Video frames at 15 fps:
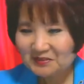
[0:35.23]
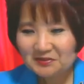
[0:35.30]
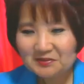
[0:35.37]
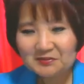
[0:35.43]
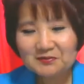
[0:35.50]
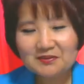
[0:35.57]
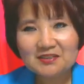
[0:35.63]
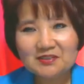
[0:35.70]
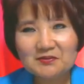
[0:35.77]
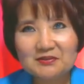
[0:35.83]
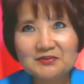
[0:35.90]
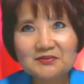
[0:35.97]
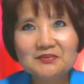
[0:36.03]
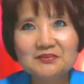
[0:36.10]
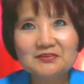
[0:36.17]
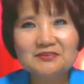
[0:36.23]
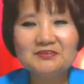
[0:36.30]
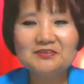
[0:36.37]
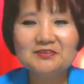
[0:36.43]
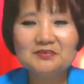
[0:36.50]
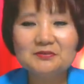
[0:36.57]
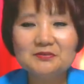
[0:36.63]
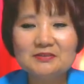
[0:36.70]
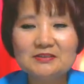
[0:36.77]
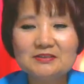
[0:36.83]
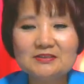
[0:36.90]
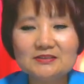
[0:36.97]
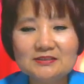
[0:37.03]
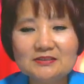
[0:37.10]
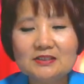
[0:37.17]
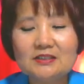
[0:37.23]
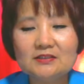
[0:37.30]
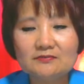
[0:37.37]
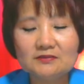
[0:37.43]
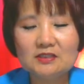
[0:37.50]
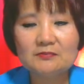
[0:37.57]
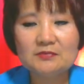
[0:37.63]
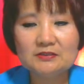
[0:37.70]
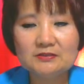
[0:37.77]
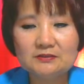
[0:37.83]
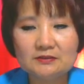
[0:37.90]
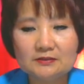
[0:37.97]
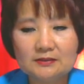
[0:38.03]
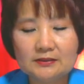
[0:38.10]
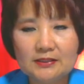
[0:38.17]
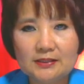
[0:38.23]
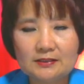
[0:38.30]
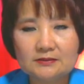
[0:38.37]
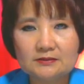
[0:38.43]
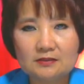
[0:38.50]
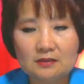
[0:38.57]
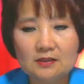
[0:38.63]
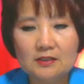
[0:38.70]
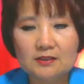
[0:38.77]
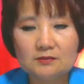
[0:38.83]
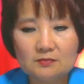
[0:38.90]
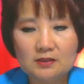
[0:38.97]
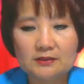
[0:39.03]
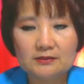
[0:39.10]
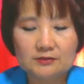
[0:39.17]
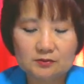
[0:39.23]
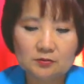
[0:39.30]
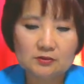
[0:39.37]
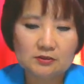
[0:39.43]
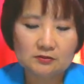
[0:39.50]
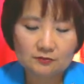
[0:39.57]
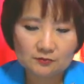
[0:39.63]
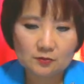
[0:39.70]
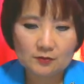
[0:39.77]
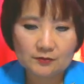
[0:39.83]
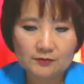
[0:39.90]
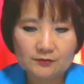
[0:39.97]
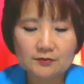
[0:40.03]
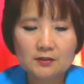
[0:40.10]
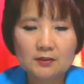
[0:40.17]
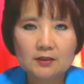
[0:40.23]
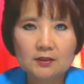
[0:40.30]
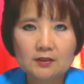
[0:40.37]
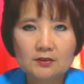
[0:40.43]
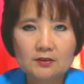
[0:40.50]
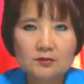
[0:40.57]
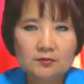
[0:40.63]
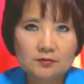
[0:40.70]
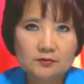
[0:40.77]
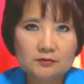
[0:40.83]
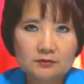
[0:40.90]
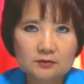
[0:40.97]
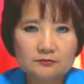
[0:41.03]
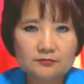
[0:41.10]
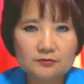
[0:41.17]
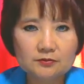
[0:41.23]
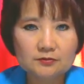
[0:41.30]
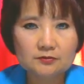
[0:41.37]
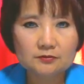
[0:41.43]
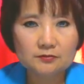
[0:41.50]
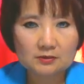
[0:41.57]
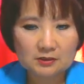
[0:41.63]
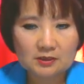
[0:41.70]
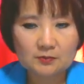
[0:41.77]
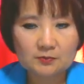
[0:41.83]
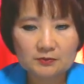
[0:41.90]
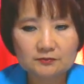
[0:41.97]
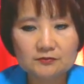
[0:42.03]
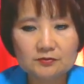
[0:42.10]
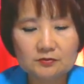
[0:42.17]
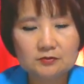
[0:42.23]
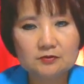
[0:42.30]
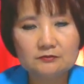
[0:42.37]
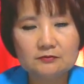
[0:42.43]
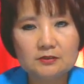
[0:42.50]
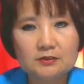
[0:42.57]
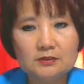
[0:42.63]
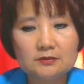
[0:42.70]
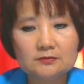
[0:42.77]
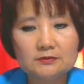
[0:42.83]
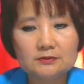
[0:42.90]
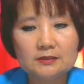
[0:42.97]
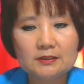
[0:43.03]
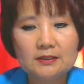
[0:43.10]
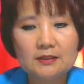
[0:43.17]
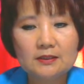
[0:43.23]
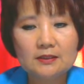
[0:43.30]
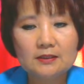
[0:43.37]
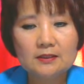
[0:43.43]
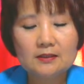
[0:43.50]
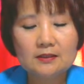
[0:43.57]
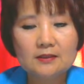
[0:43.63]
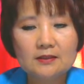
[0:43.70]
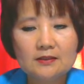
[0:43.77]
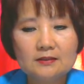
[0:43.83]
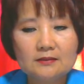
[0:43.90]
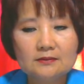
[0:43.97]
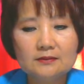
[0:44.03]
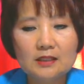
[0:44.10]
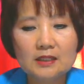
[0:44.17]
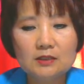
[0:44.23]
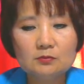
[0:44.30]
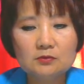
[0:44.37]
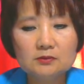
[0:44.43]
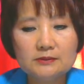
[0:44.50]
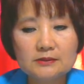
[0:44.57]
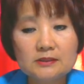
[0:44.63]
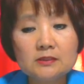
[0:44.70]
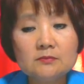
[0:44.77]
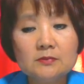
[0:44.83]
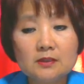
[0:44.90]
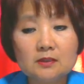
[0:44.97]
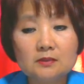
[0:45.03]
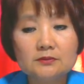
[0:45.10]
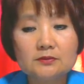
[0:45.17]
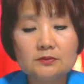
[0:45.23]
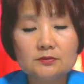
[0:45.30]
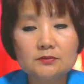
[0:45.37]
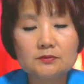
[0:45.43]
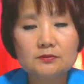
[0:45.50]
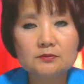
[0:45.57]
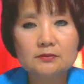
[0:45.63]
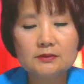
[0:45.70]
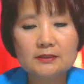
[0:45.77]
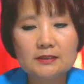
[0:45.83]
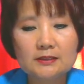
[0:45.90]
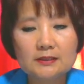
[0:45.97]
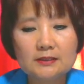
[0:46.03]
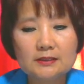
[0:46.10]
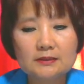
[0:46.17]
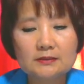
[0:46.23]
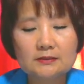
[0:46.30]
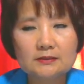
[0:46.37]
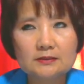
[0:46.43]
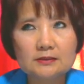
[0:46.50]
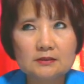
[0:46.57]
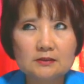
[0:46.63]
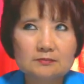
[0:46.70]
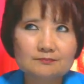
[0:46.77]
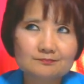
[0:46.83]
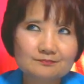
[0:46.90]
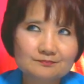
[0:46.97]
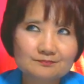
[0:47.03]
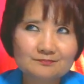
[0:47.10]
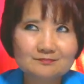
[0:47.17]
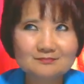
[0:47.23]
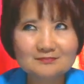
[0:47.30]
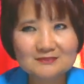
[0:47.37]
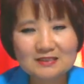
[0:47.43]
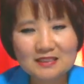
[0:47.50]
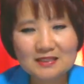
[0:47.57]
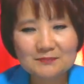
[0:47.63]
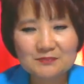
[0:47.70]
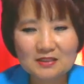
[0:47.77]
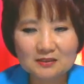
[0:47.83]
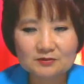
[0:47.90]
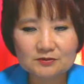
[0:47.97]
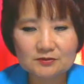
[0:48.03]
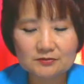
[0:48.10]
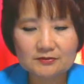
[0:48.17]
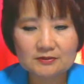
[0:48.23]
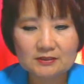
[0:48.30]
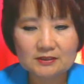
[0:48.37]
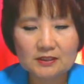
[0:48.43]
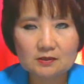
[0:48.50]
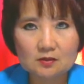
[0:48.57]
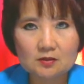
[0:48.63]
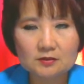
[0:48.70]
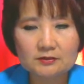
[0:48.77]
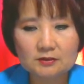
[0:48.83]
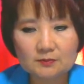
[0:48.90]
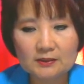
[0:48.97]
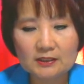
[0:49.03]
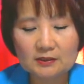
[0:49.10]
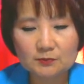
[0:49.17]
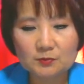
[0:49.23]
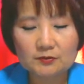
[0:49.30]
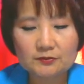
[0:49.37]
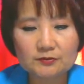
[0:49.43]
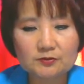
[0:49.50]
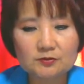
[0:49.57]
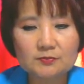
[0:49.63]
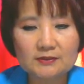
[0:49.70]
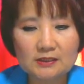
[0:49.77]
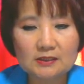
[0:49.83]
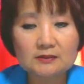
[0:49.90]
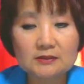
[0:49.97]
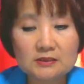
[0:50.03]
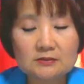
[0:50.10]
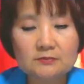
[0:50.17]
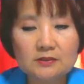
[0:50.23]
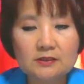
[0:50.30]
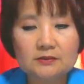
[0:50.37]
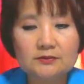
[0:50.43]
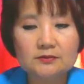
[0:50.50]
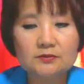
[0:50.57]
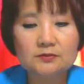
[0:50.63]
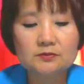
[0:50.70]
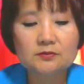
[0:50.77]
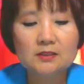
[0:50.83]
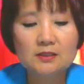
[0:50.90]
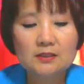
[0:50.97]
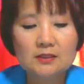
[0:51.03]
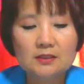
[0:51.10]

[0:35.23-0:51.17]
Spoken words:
So what you're going to do is, instead of coming to class on March 24th, you're going to view a couple of YouTube videos. And I will email you, and I'm not sure that I'll also blackboard you, but I'll email you,